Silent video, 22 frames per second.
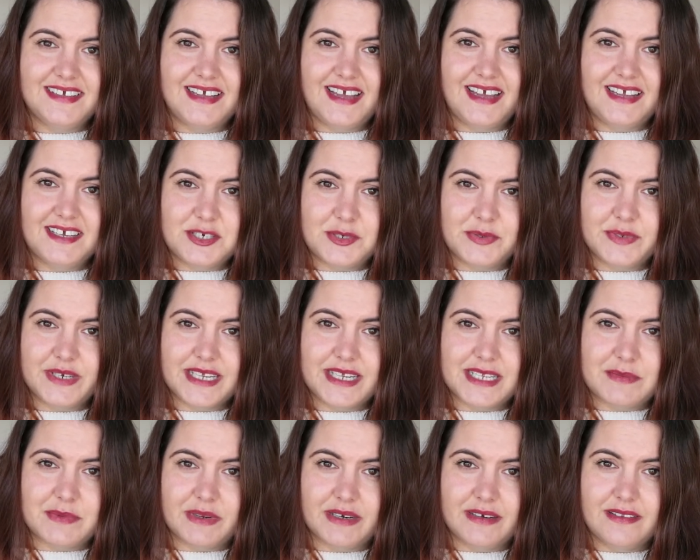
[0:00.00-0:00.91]
Until
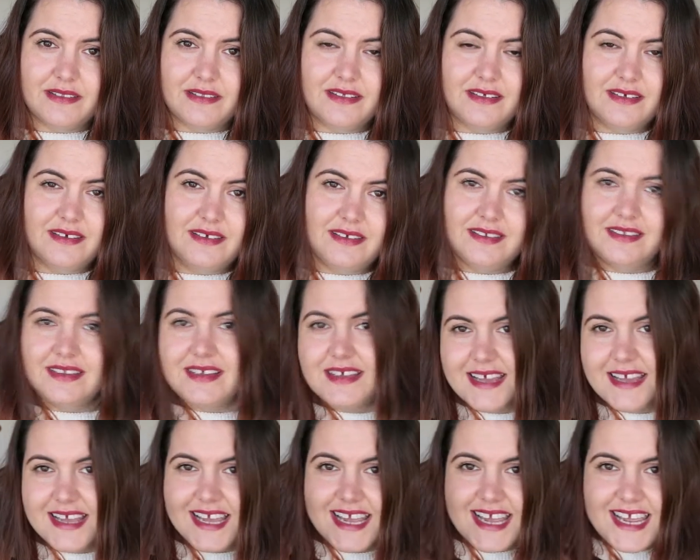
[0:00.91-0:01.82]
next month,
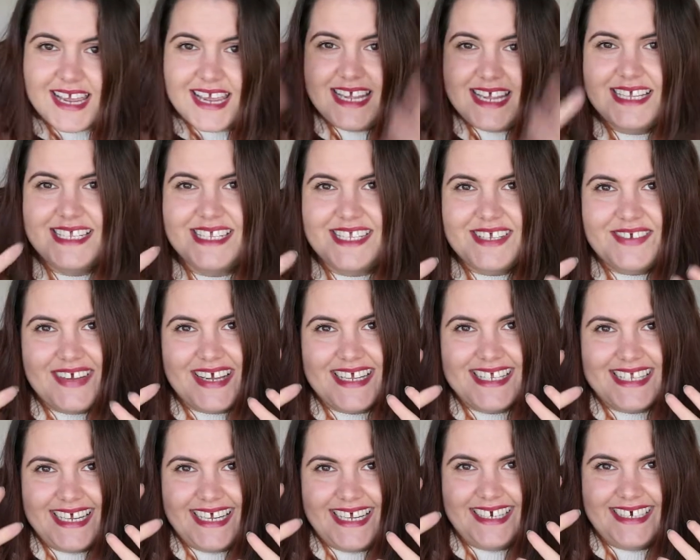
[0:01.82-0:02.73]
see you
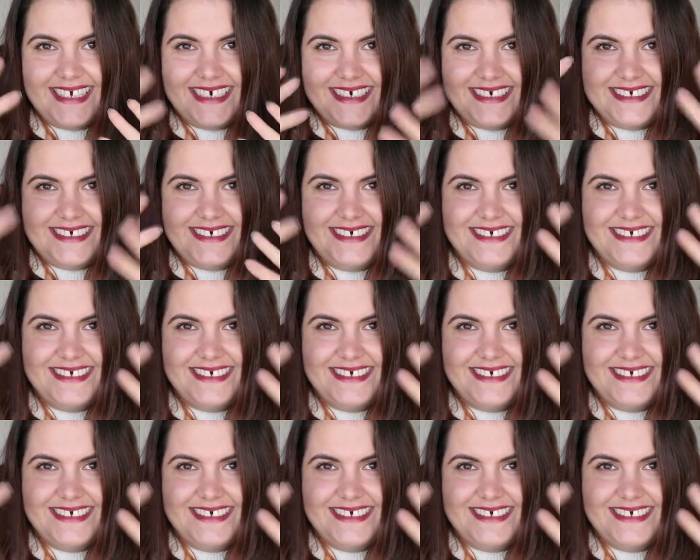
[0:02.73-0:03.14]
guys later.